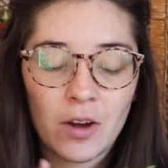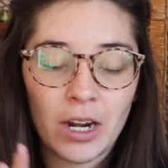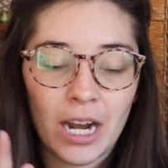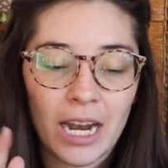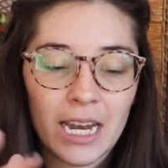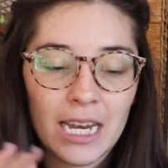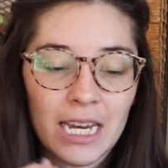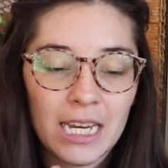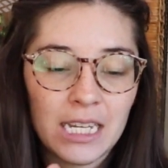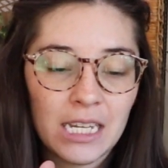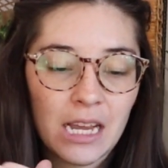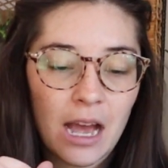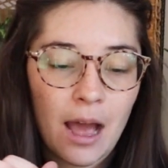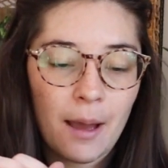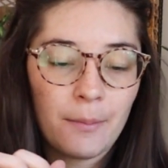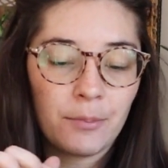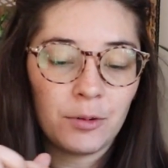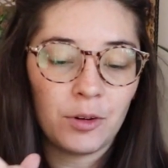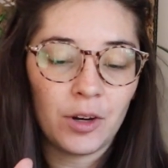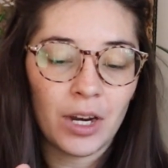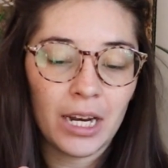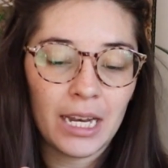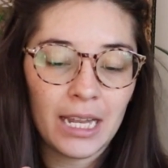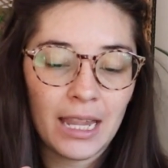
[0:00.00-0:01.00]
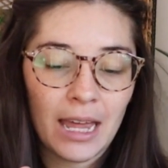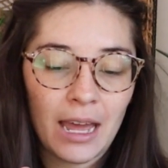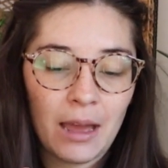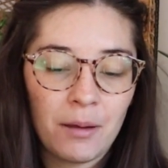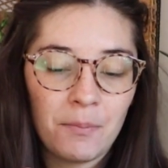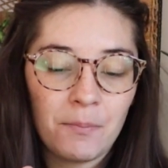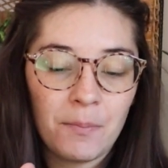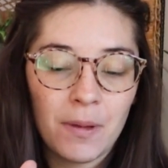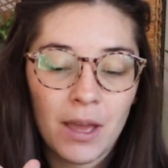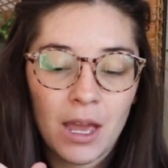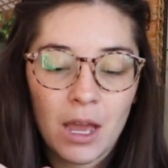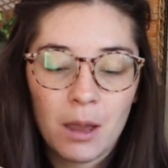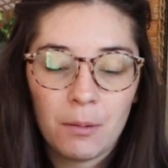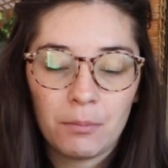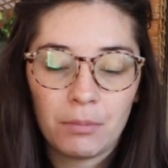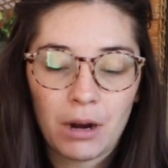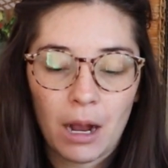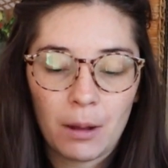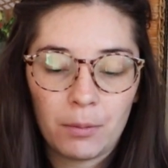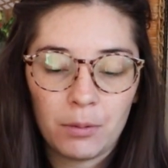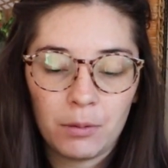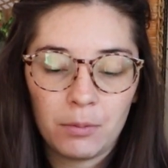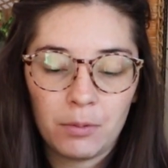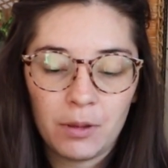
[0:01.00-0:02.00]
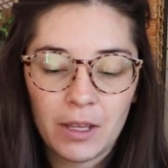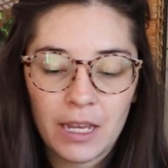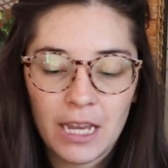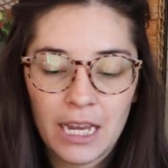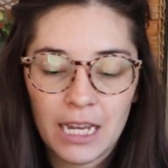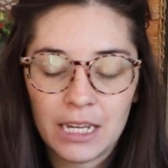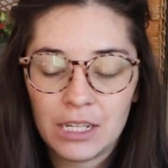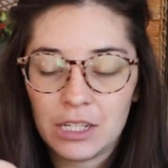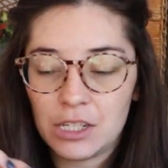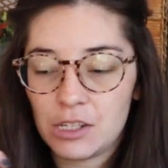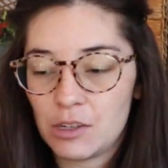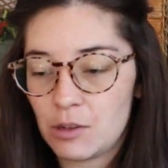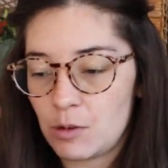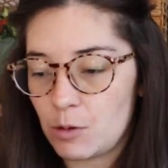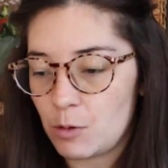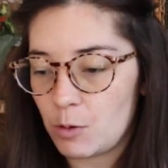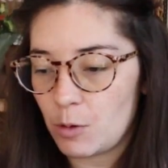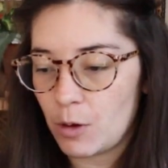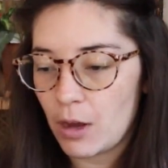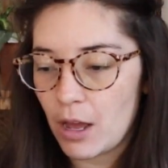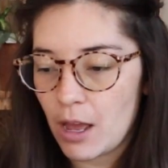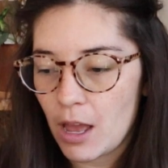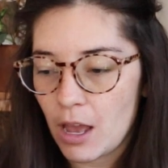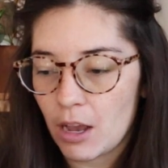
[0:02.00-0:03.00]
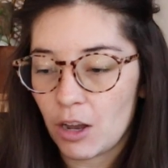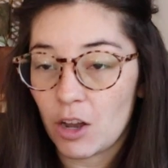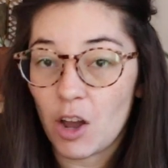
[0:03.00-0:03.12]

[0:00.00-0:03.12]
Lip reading: and I need to upgrade them probably into